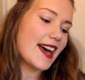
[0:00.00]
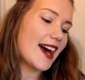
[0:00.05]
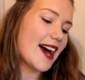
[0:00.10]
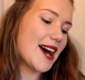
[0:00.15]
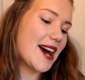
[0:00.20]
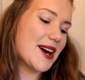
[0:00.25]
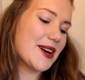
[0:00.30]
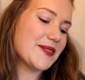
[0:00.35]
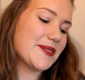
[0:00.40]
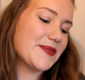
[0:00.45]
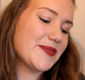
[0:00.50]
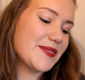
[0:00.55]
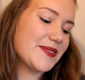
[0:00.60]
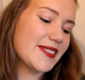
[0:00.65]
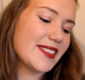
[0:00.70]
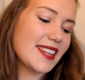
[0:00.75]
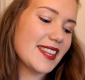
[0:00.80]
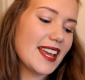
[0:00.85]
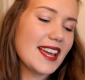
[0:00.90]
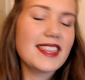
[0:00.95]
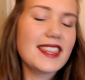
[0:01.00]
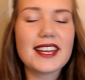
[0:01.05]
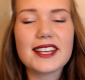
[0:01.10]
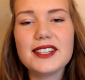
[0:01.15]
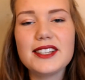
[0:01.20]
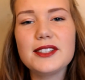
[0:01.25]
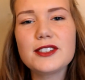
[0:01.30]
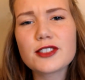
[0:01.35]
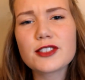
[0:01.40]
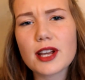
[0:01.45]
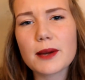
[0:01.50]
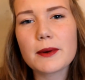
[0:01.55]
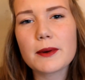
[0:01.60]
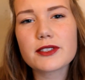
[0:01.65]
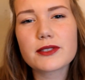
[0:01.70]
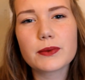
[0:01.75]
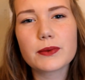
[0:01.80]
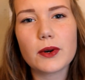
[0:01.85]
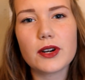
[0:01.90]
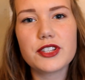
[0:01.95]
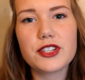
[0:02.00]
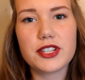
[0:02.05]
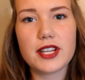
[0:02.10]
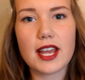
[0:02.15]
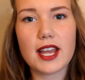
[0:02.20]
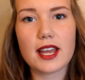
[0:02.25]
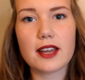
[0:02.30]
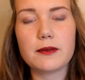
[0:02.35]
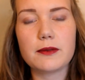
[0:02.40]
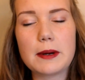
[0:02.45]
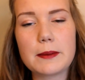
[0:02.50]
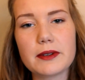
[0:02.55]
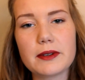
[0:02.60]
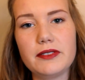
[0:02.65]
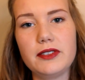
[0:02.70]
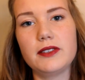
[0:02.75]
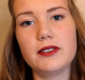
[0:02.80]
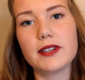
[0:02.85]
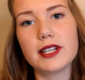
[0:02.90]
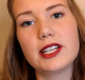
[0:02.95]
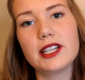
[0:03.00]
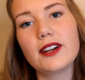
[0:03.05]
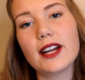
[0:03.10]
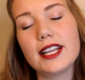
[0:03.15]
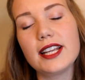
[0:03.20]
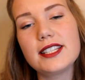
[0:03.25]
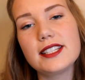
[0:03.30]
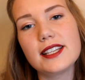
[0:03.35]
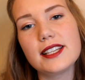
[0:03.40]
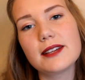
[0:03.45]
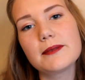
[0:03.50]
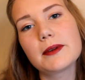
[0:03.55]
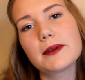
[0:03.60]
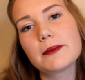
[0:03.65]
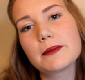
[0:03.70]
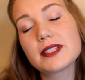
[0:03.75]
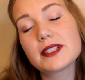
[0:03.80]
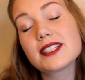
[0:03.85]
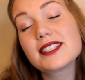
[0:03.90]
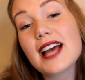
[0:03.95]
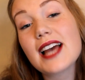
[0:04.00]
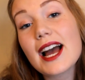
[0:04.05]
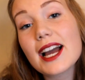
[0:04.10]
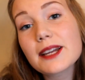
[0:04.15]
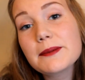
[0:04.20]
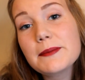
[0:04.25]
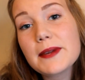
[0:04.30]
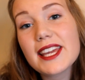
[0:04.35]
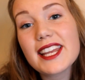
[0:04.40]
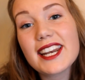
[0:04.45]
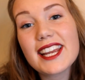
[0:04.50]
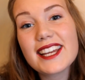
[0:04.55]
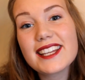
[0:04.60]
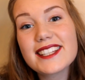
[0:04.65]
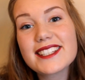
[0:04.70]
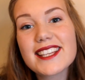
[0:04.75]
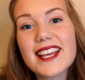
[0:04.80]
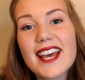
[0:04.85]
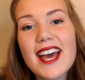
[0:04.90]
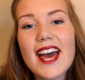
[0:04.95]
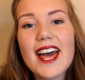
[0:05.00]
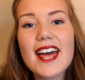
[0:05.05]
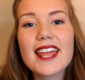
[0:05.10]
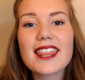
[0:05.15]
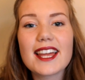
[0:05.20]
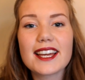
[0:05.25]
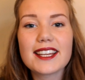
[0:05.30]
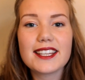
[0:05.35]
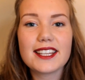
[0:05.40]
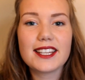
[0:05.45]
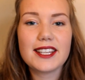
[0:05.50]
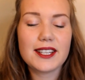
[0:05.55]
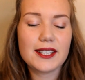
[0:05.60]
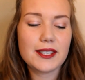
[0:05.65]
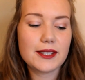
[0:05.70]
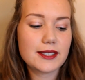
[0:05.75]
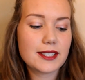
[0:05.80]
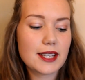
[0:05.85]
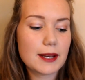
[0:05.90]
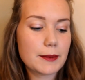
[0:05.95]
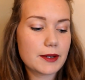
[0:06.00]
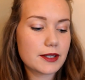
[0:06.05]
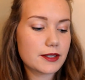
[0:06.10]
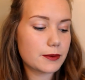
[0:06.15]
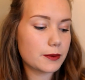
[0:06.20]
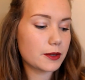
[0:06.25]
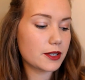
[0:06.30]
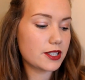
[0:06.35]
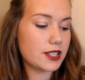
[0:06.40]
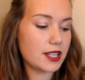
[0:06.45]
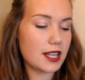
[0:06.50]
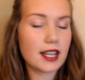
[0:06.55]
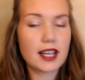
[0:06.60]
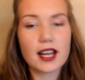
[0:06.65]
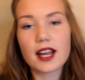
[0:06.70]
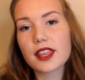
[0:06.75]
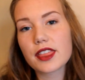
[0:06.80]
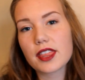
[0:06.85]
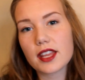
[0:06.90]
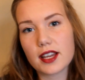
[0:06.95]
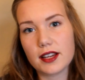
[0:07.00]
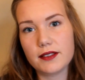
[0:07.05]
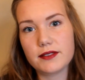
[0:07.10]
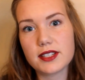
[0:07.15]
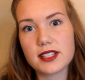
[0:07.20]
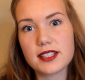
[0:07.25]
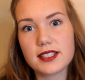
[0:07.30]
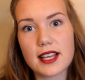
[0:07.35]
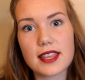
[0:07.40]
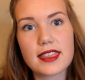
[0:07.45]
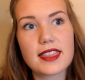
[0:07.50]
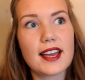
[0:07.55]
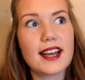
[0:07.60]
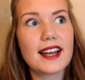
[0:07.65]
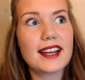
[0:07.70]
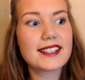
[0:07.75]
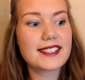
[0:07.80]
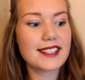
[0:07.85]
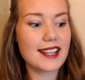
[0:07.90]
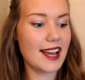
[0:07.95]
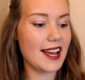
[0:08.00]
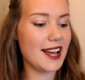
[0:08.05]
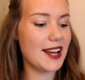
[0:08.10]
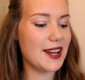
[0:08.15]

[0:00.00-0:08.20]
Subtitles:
Thank you so much for watching. Remember, if you recreated it, remember to tag me in it. Thank you so much for watching. I think I've just said that.